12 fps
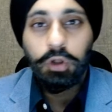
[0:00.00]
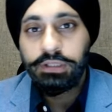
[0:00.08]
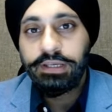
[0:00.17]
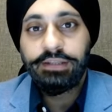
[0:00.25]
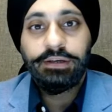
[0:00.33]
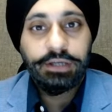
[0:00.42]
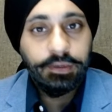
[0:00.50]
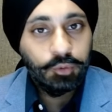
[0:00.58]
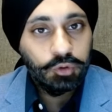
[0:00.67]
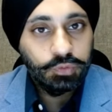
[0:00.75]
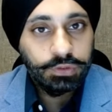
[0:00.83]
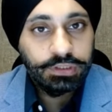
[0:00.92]
the other
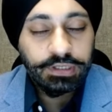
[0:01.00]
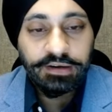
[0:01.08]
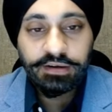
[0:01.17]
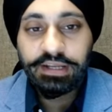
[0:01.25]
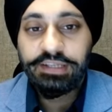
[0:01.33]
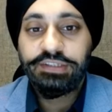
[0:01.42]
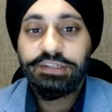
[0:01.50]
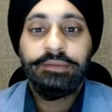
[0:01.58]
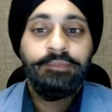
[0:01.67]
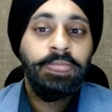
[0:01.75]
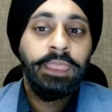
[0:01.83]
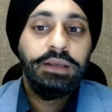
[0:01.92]
cryptos would start rising.
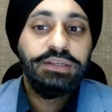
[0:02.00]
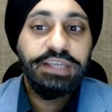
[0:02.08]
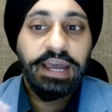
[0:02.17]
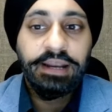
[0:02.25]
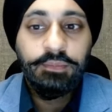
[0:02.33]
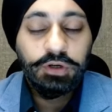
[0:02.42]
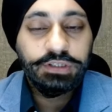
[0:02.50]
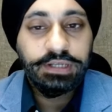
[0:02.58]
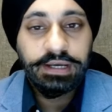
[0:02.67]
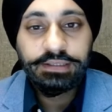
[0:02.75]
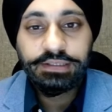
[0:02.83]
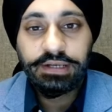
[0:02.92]
Sandbox
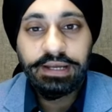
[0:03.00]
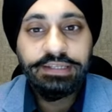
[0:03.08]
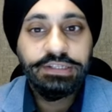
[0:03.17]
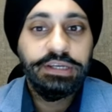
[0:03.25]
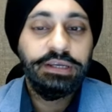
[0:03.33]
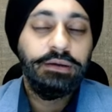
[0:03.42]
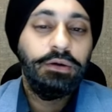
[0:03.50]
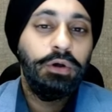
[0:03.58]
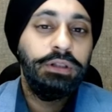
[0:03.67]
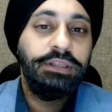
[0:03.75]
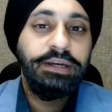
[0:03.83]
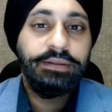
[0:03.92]
starts rising,
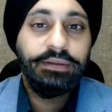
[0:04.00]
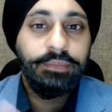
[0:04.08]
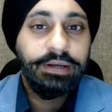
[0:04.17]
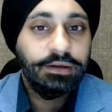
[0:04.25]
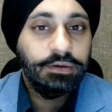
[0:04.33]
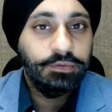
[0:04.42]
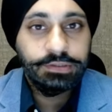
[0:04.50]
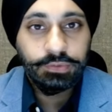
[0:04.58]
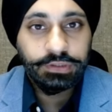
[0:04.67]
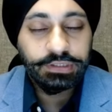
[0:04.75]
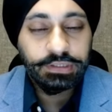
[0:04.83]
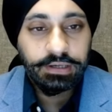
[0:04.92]
all the other metaverse
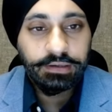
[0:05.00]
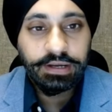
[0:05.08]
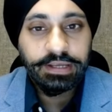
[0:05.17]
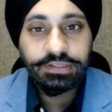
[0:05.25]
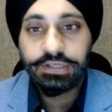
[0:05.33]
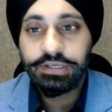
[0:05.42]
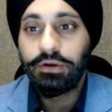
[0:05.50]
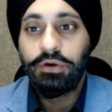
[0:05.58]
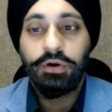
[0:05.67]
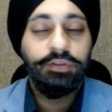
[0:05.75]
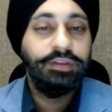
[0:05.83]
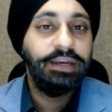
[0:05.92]
would start rising,
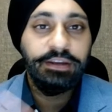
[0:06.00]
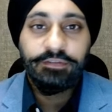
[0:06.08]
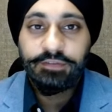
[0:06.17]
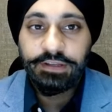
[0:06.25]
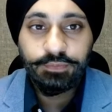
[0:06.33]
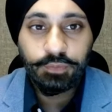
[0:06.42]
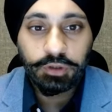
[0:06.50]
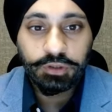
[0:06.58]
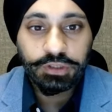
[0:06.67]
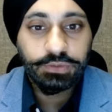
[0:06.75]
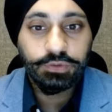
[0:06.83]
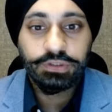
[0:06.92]
or the NFT
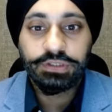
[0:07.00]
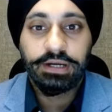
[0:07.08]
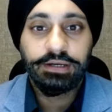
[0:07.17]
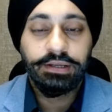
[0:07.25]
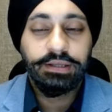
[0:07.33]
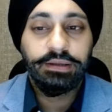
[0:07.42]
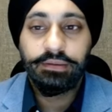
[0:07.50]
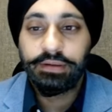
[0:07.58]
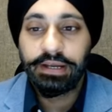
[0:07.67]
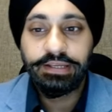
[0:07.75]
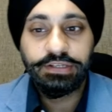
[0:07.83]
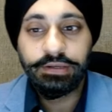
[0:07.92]
projects would start
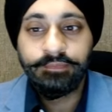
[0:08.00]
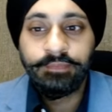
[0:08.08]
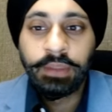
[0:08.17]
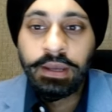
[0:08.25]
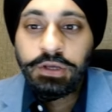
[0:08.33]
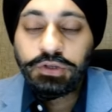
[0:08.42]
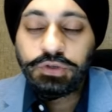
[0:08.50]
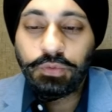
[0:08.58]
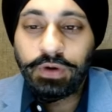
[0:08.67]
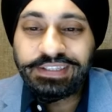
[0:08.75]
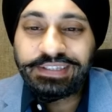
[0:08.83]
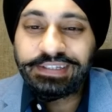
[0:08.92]
rising. So
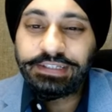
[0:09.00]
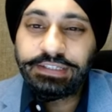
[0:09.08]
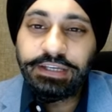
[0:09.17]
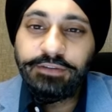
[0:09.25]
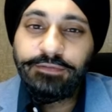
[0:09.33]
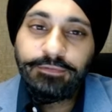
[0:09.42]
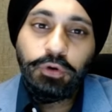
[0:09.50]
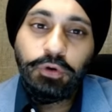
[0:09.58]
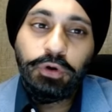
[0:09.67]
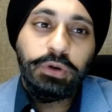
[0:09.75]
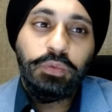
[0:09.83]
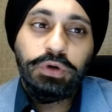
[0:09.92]

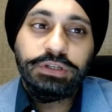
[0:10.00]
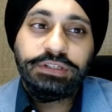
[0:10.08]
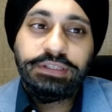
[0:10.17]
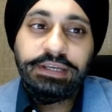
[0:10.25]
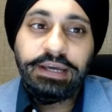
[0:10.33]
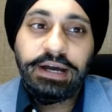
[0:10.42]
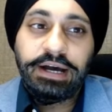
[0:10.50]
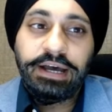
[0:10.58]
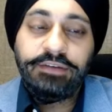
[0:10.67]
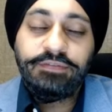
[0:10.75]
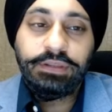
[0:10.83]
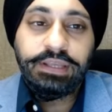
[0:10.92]
164 was the
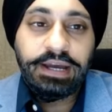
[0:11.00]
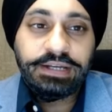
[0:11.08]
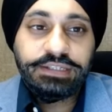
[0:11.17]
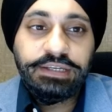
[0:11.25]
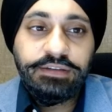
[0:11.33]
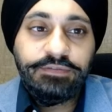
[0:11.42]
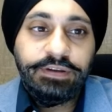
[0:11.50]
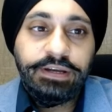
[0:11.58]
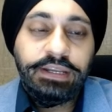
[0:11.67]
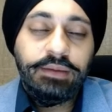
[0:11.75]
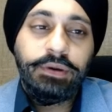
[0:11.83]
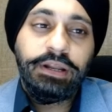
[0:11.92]
high for the Axie
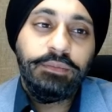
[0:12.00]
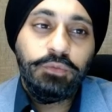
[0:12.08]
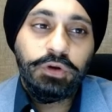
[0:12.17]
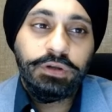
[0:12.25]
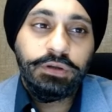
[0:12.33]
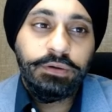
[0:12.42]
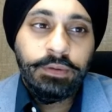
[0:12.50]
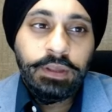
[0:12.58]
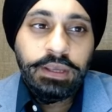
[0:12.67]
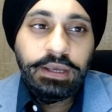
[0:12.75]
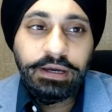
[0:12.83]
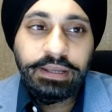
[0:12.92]
Infinity, but I'm not a
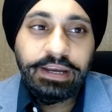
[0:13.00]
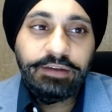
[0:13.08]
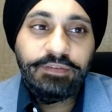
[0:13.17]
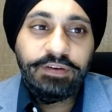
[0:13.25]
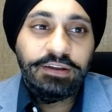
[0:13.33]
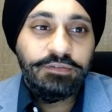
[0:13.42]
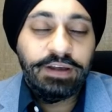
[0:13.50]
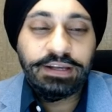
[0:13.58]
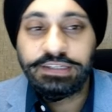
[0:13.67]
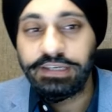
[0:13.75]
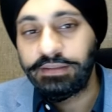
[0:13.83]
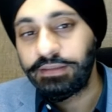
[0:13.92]
great fan of
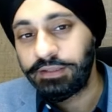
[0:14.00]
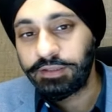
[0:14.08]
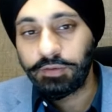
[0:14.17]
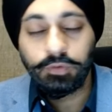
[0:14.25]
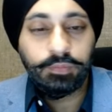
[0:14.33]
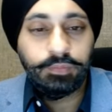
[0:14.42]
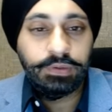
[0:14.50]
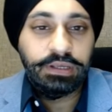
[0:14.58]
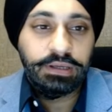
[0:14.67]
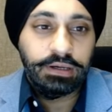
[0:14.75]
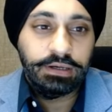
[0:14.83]
Axie. I think there would be,